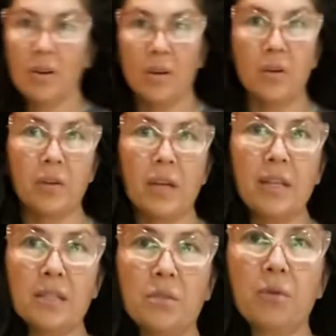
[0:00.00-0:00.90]
Okay,
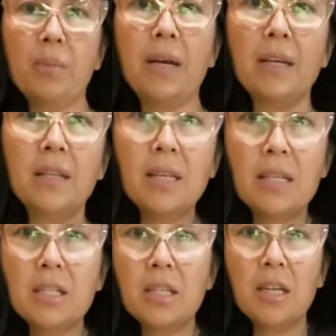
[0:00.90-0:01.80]
so we're back in the
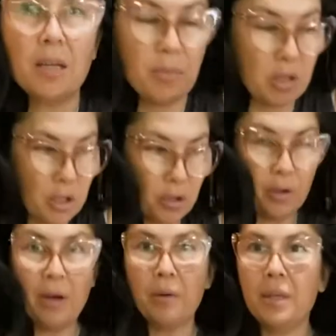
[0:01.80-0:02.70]
kitchen. I'm gonna show you
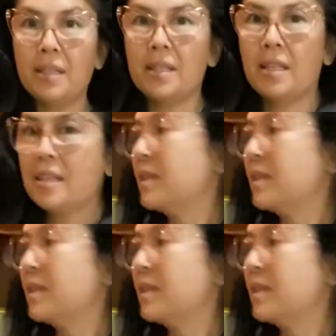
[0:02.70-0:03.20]
how easy this